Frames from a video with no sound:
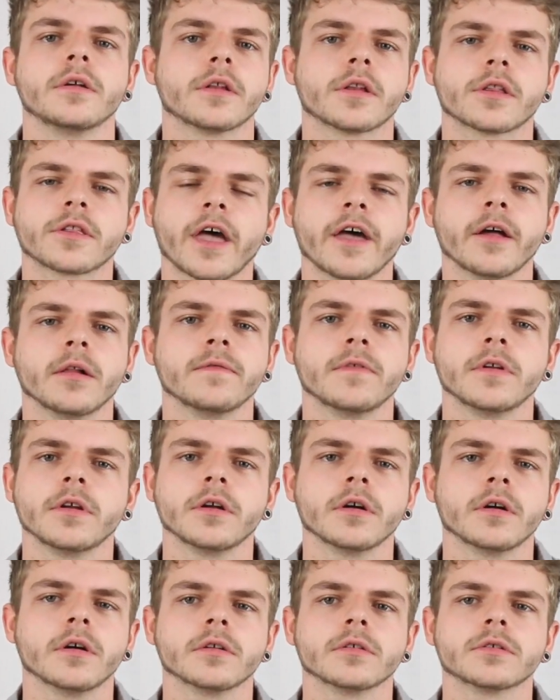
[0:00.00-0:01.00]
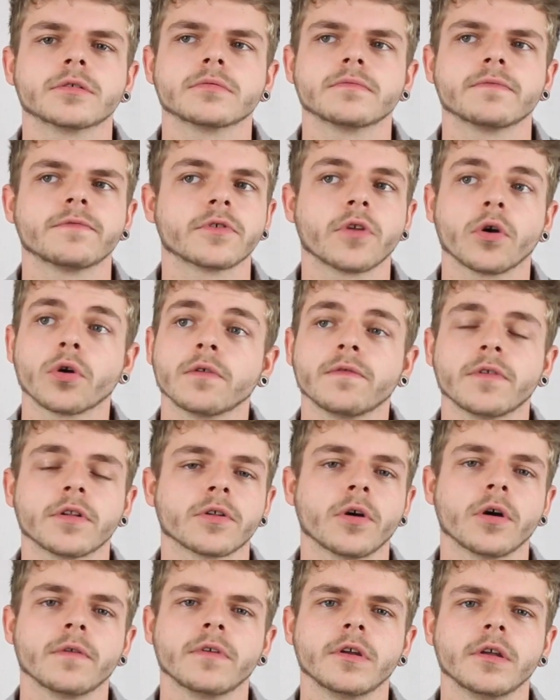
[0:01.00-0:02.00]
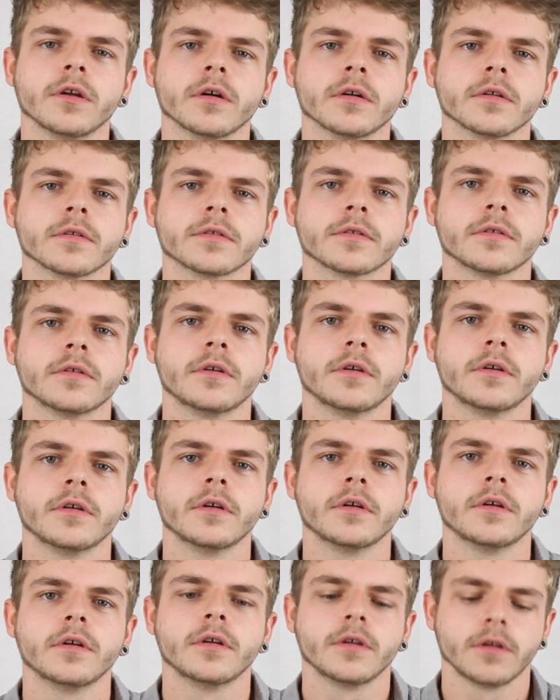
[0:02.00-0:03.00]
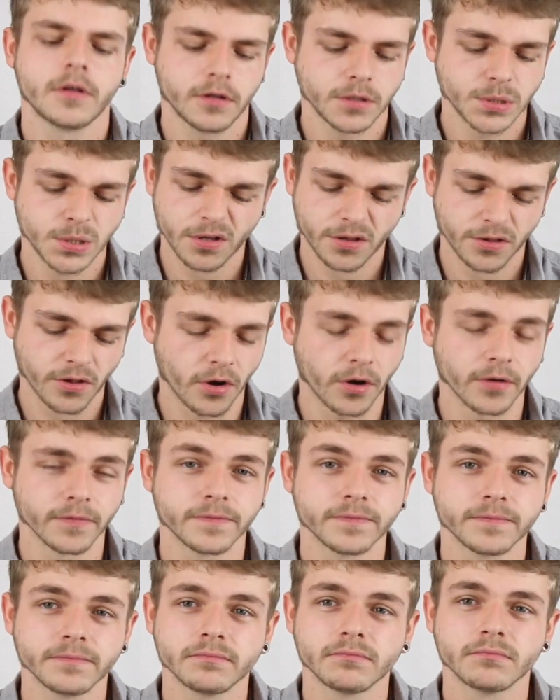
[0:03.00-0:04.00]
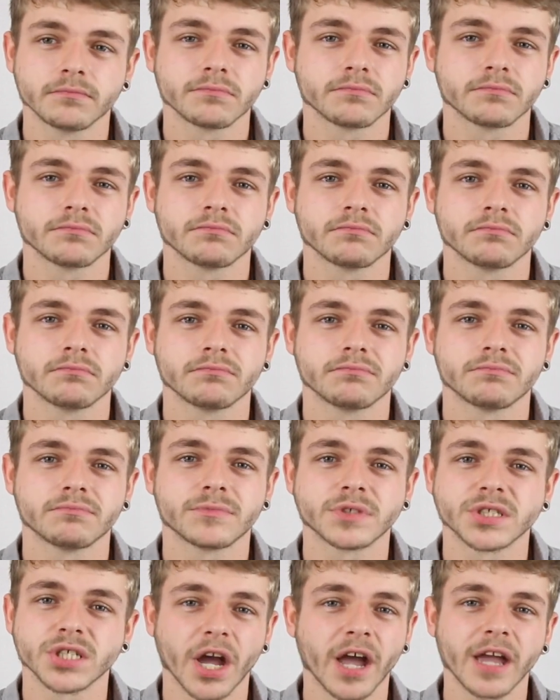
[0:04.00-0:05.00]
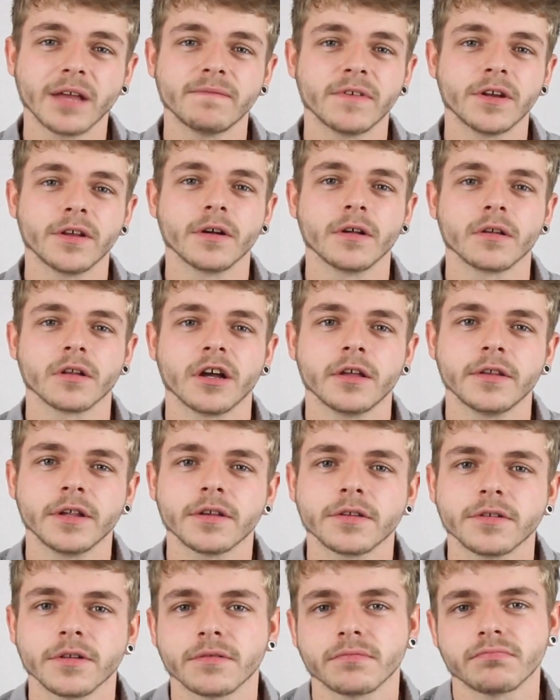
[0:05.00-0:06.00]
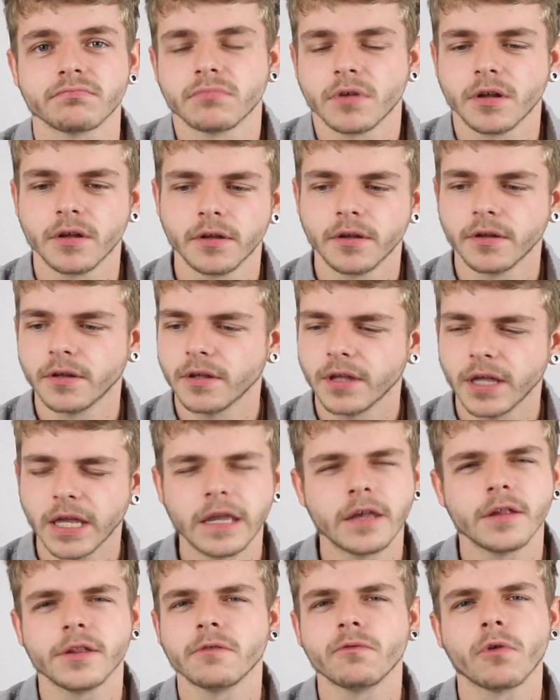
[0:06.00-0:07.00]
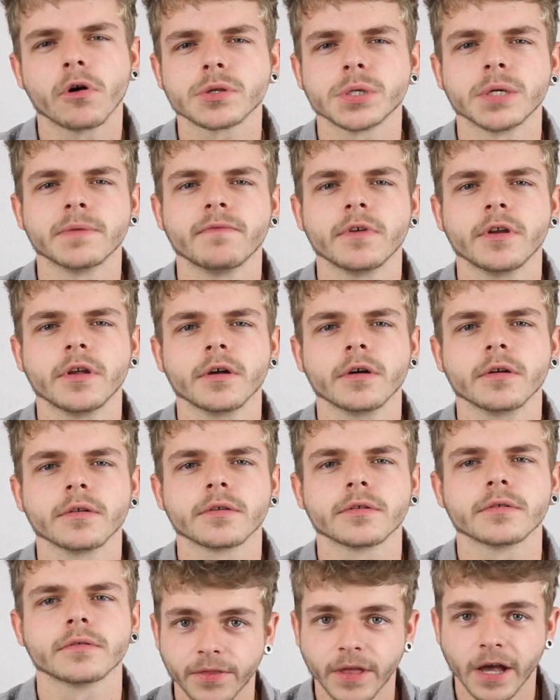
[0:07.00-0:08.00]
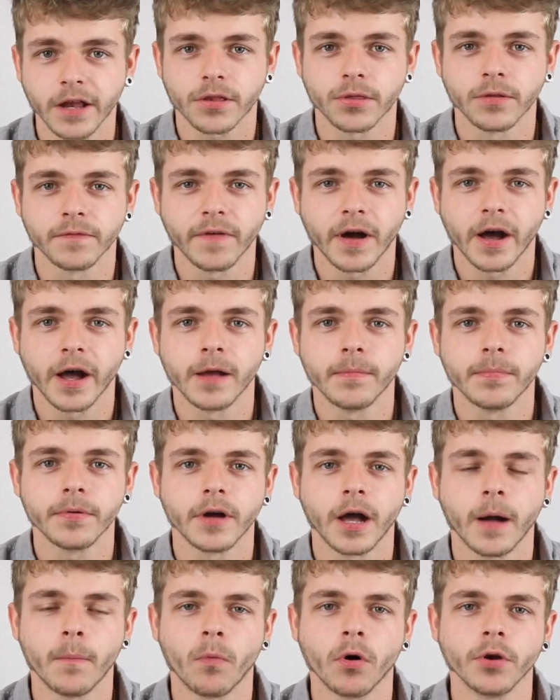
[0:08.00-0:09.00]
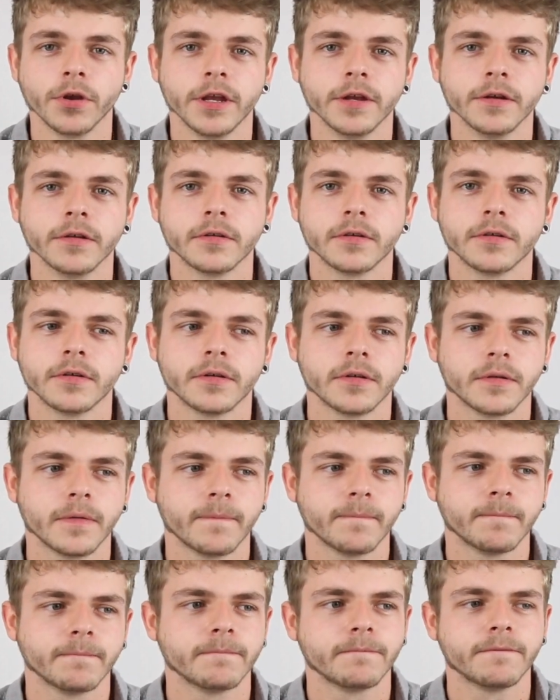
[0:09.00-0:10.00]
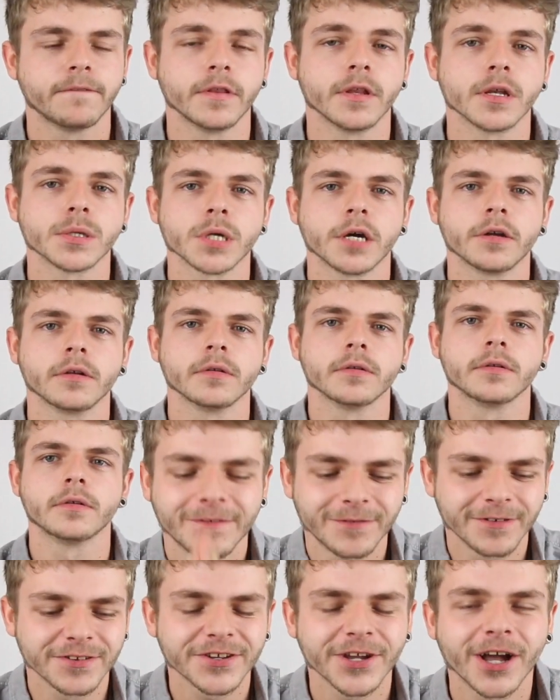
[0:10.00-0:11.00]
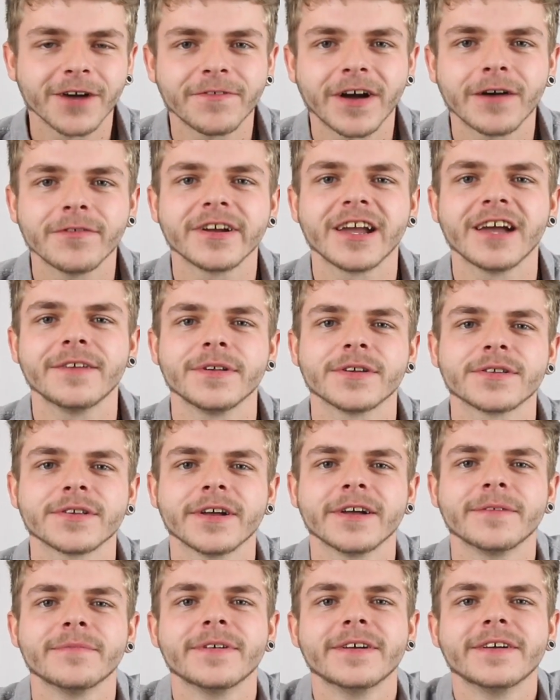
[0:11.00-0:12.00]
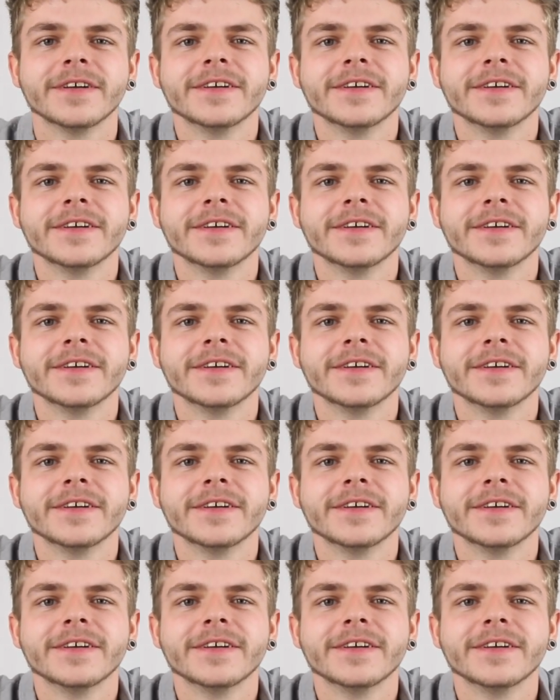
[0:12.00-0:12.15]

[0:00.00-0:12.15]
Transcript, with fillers: style videos, photography sort of videos, just sort of chatting videos like this, just easy watching videos. That's the vibe I'm wanting for this channel. We'll see how far we get this time.